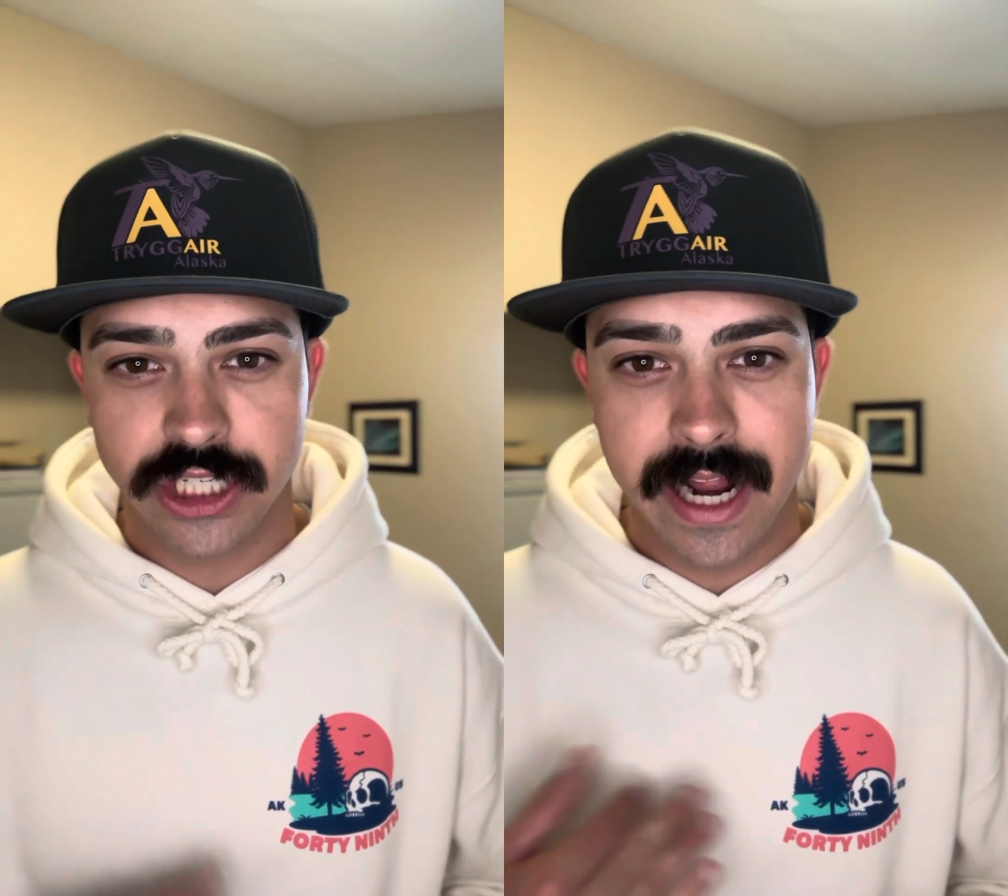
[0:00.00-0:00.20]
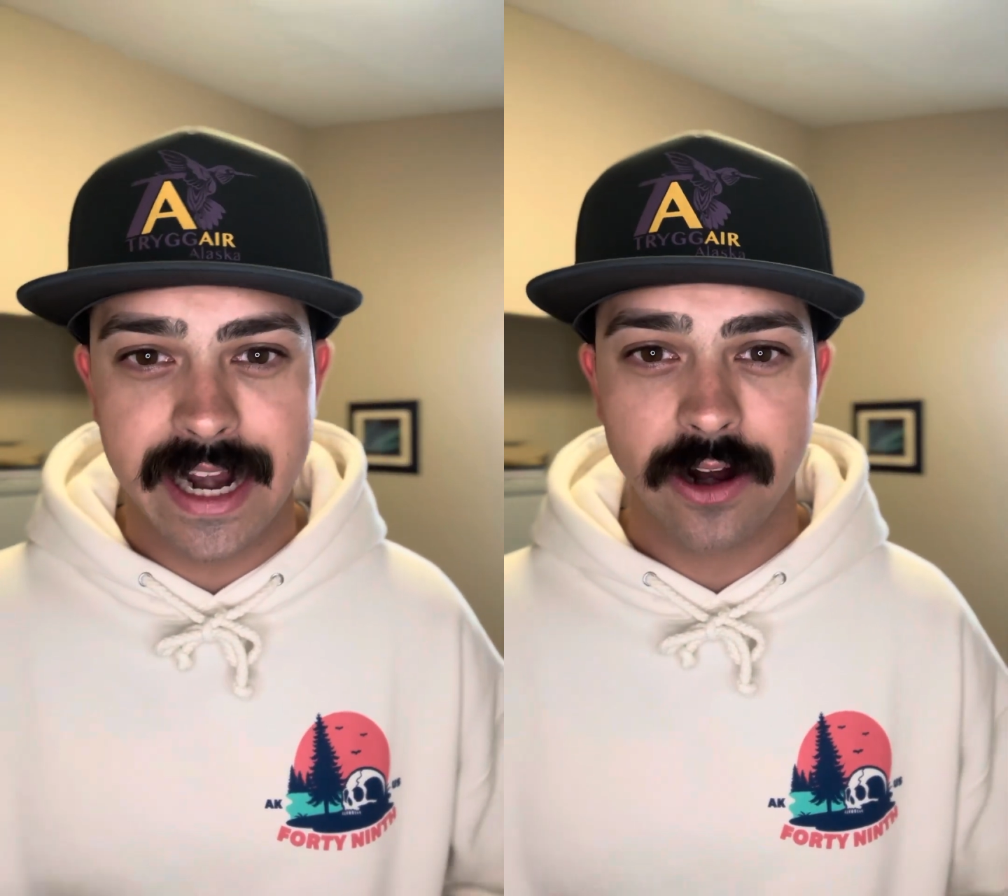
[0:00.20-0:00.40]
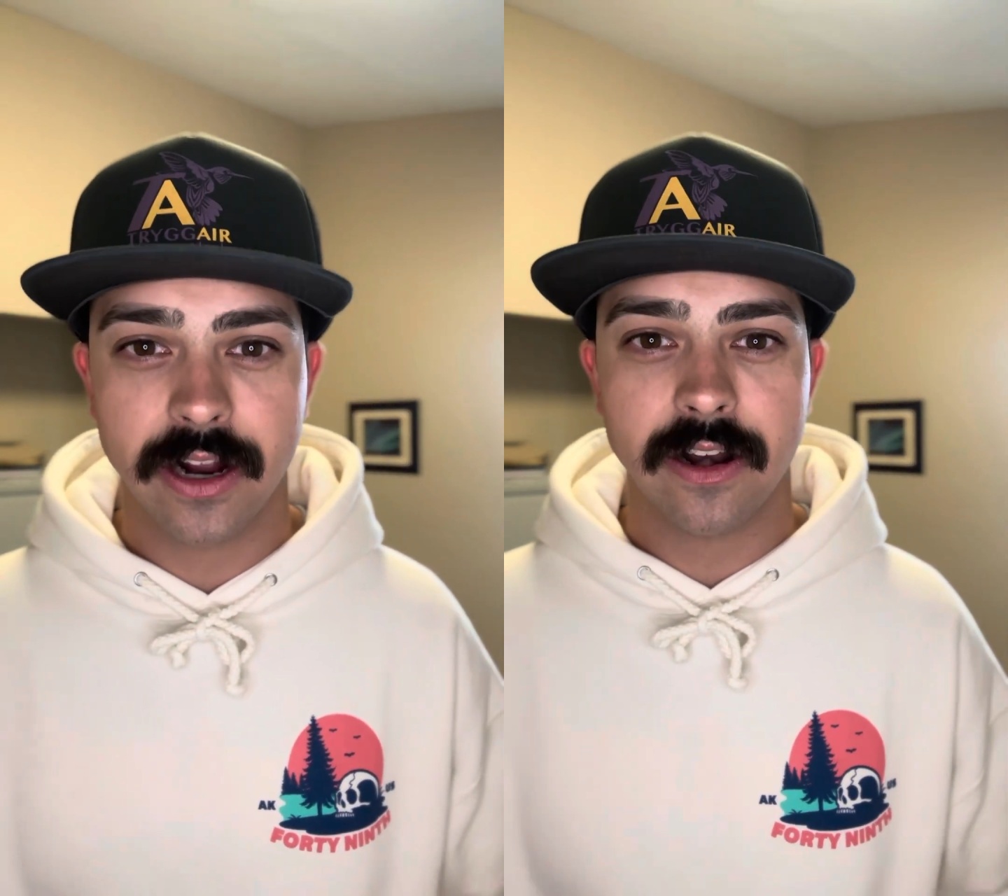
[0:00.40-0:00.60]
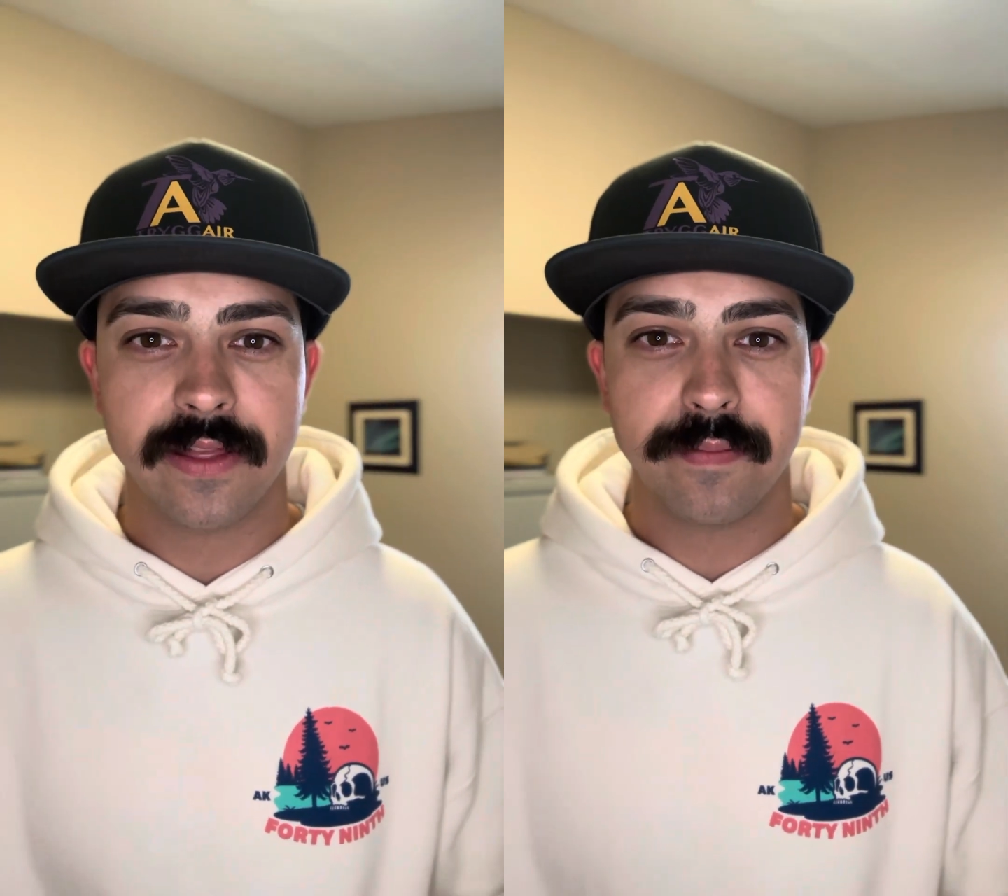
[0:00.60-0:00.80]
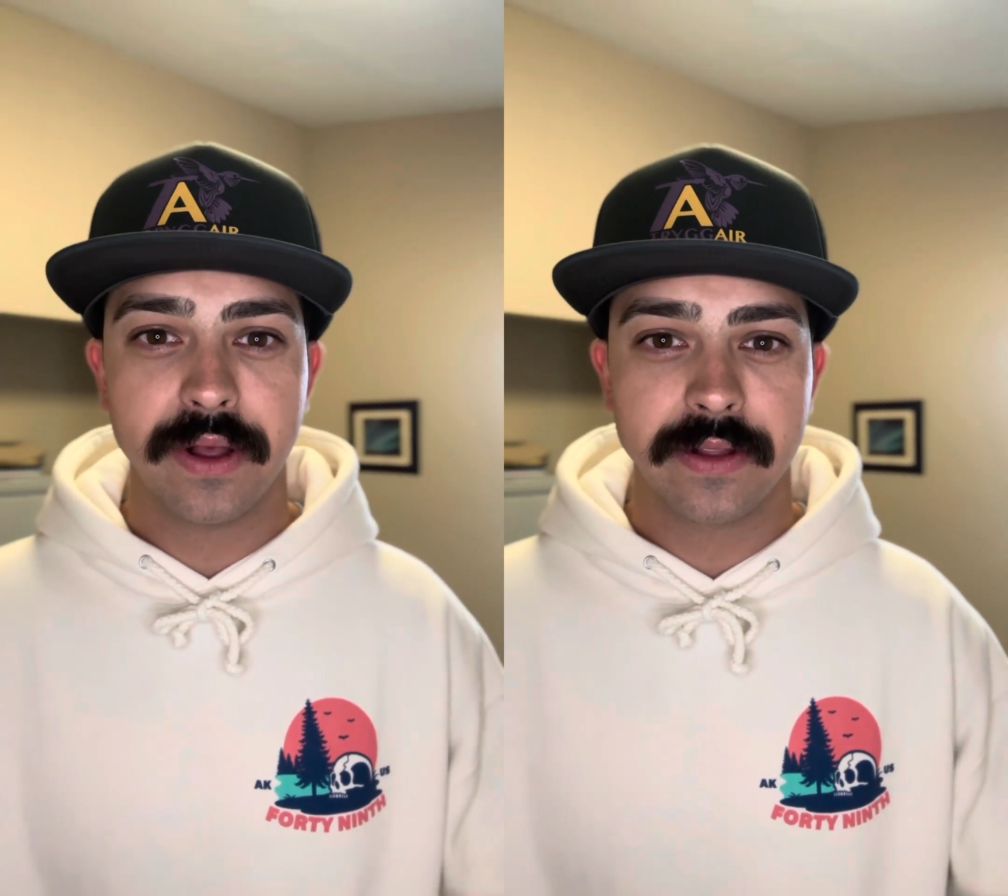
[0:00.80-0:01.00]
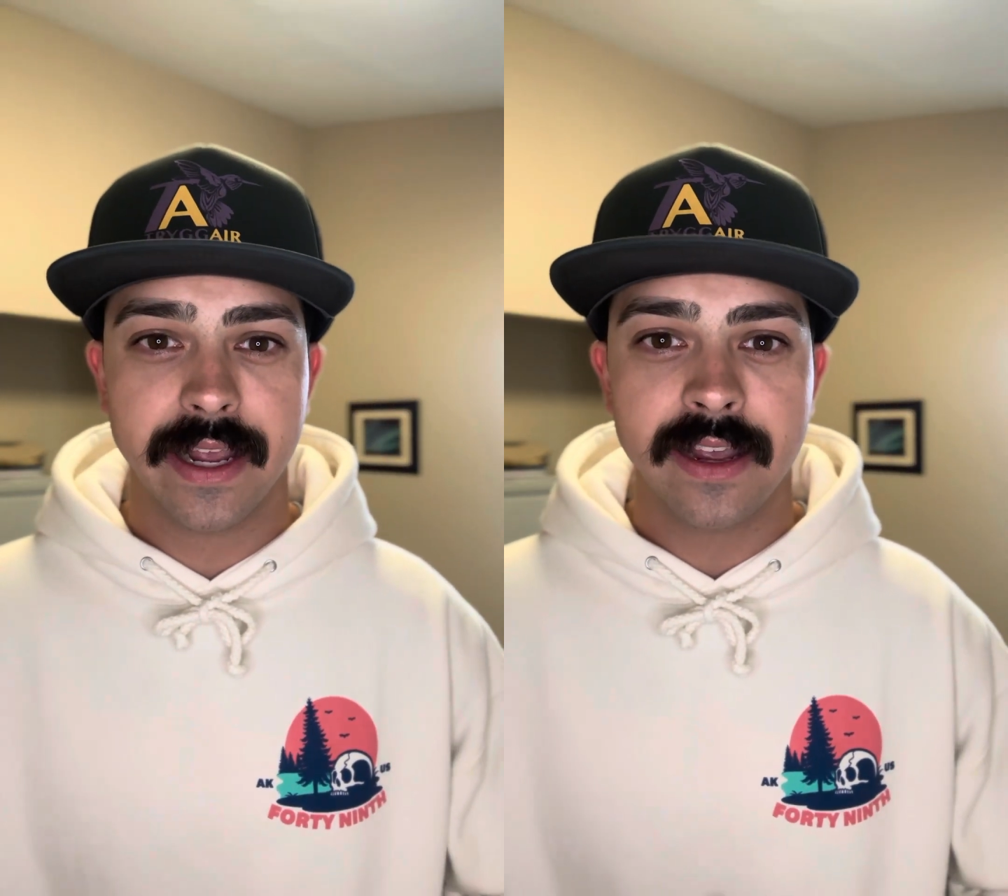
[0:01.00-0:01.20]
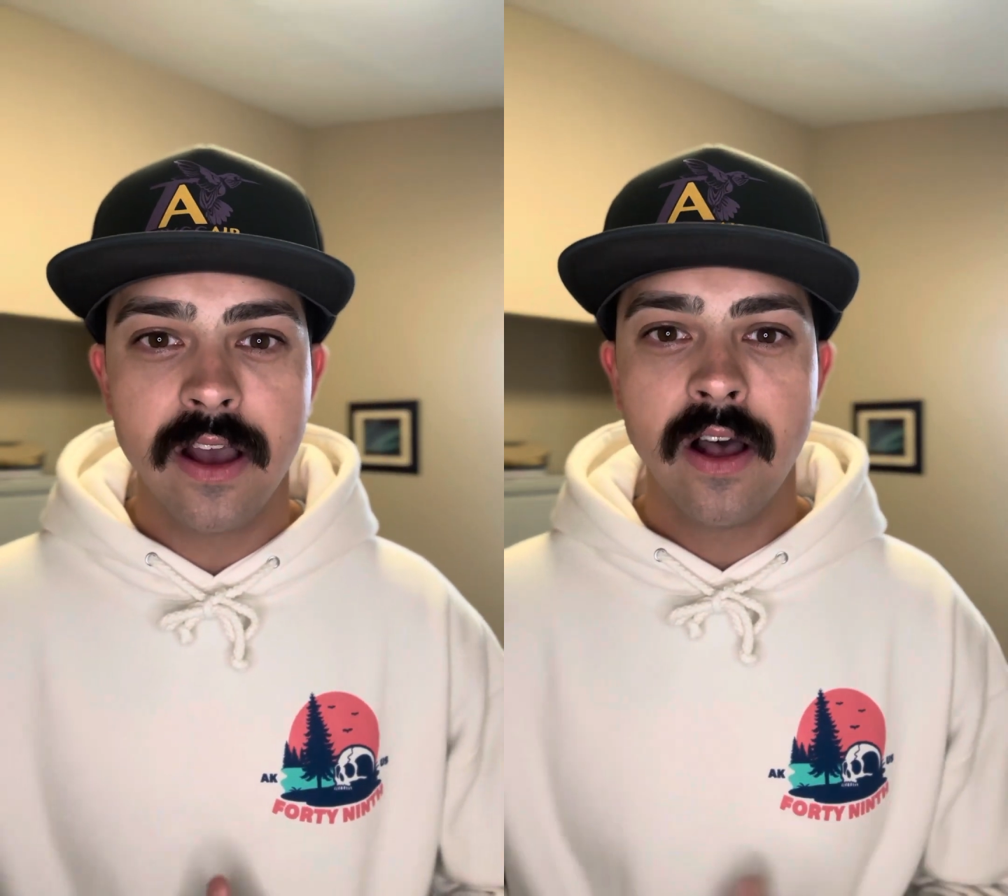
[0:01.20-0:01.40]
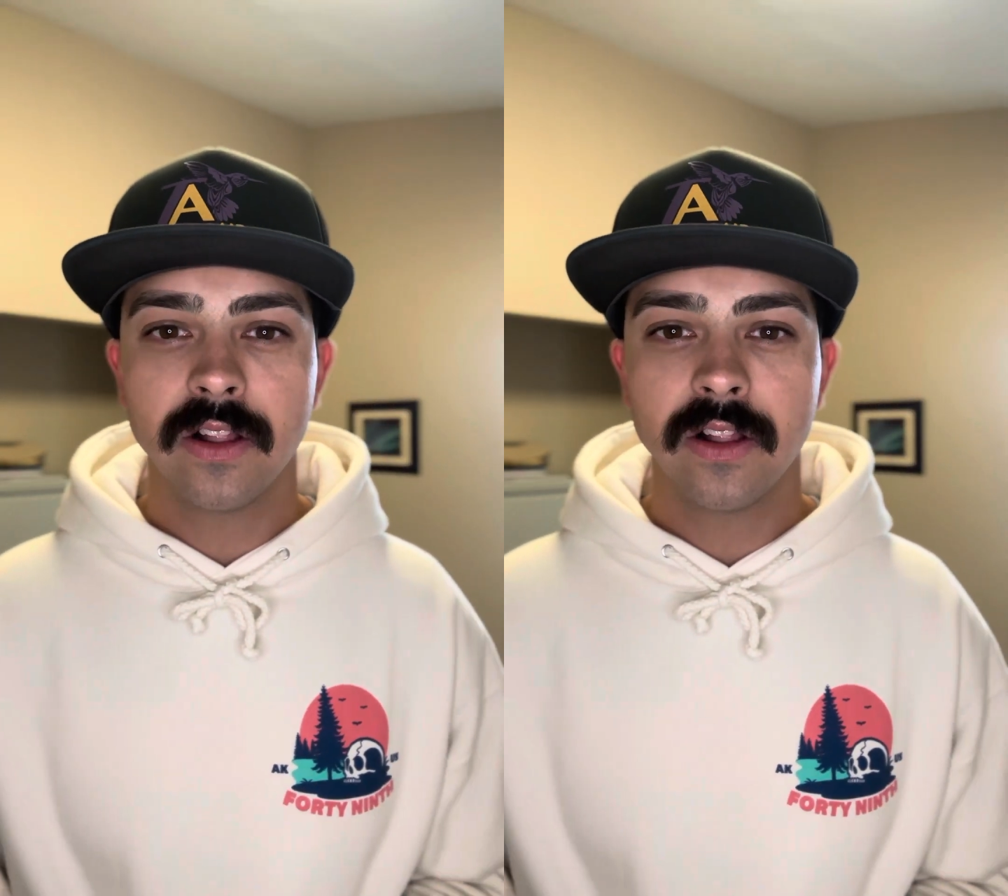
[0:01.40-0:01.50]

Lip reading: giant haircut on the building,